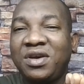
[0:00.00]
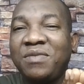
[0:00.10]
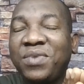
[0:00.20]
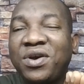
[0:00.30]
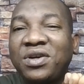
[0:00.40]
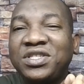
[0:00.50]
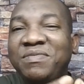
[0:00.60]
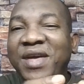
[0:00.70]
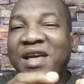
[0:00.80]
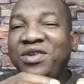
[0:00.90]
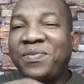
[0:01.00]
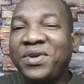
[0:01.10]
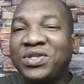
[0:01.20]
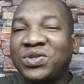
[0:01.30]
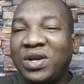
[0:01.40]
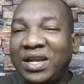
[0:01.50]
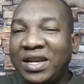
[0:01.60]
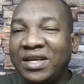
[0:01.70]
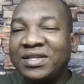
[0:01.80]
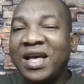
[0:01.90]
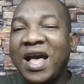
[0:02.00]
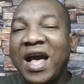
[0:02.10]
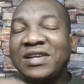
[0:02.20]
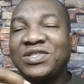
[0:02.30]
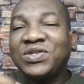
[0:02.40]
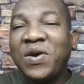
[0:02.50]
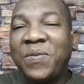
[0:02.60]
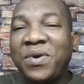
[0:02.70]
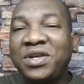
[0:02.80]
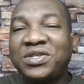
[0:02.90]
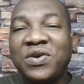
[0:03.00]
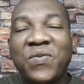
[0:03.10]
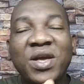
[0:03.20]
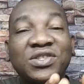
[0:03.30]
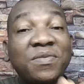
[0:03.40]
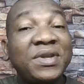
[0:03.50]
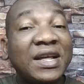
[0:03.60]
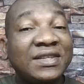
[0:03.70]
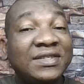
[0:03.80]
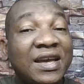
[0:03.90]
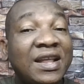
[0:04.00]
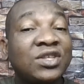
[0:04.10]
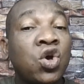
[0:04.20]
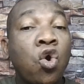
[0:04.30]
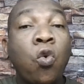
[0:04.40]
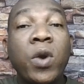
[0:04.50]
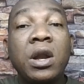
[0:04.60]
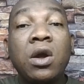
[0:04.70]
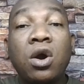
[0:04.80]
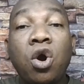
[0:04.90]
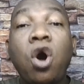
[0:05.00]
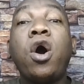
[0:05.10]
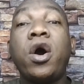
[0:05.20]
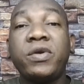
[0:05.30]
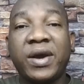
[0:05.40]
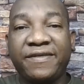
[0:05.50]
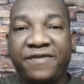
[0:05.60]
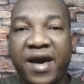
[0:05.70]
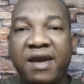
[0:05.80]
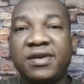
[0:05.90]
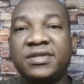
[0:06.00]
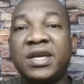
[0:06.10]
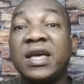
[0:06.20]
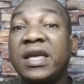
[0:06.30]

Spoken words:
Because you may end up installing it and somebody somewhere, somebody that designed that will lock all your files,